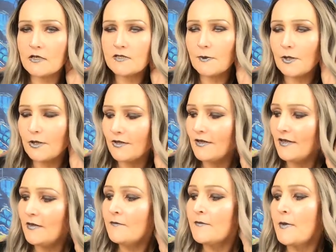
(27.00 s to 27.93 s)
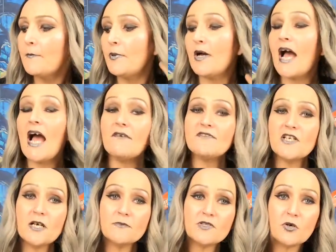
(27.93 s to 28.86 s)
hospital, but half
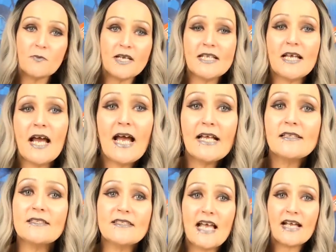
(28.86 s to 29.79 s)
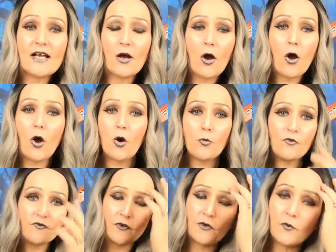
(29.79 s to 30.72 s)
term's coming and Zach at
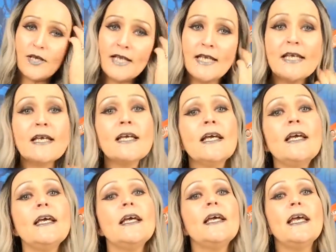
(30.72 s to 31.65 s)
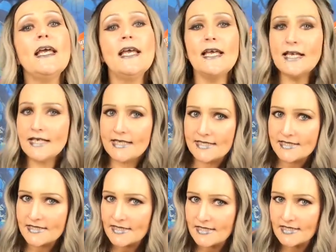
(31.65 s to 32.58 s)
home for a week
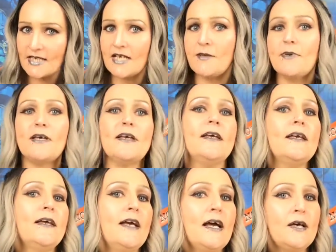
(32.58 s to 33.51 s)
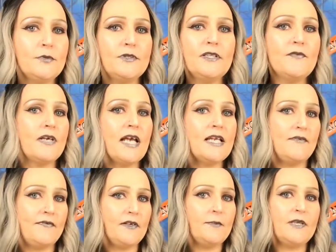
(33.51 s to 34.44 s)
is a nightmare. I would never get
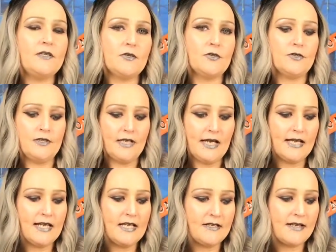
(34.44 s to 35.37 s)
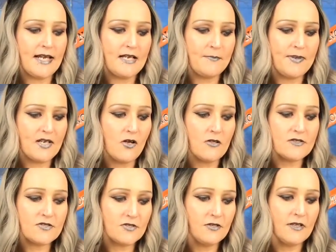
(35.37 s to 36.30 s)
any filming done, and it, it'd be
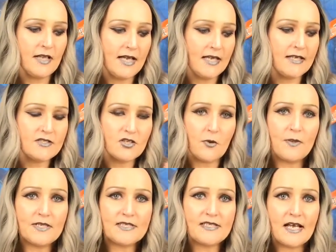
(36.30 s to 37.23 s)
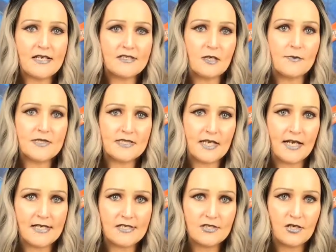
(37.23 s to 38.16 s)
constant like stopping, starting, stopping,
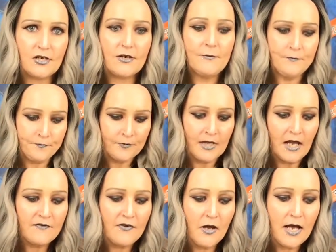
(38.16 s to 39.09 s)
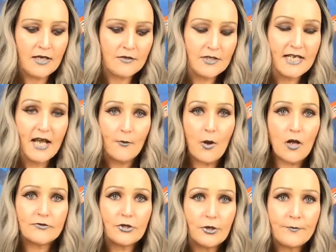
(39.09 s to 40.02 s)
starting. So I thought I'm going to get them
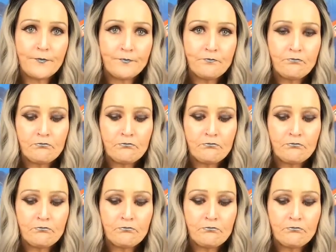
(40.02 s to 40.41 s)
all done,